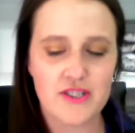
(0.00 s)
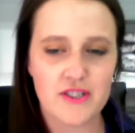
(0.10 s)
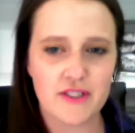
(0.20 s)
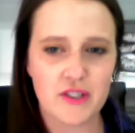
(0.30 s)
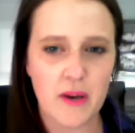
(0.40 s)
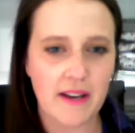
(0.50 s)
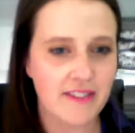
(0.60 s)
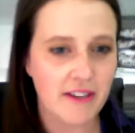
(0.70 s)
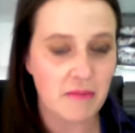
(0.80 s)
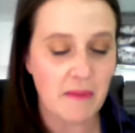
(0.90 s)
of you who have
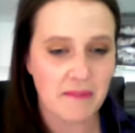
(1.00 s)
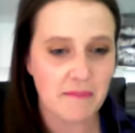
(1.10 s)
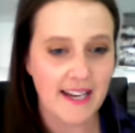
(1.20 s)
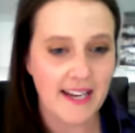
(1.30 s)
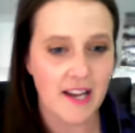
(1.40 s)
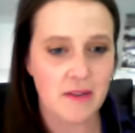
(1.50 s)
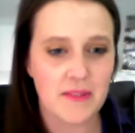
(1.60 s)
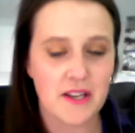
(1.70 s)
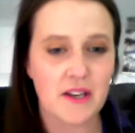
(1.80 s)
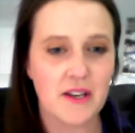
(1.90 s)
never met me, I am
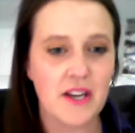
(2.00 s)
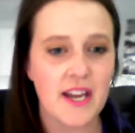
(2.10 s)
the